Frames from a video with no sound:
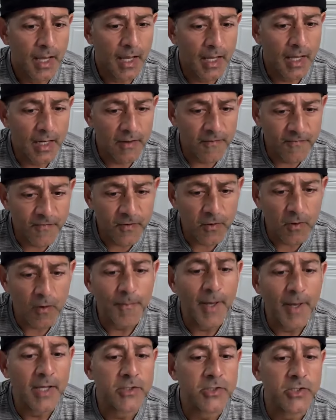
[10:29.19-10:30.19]
And if you'll
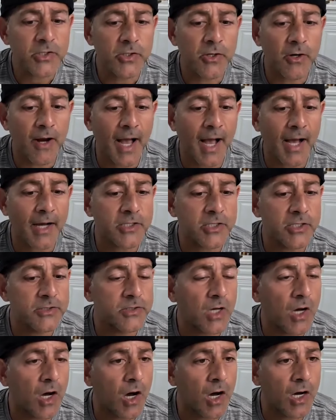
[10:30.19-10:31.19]
measure your
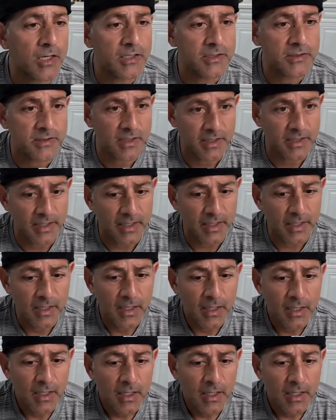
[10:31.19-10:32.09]
actions honestly,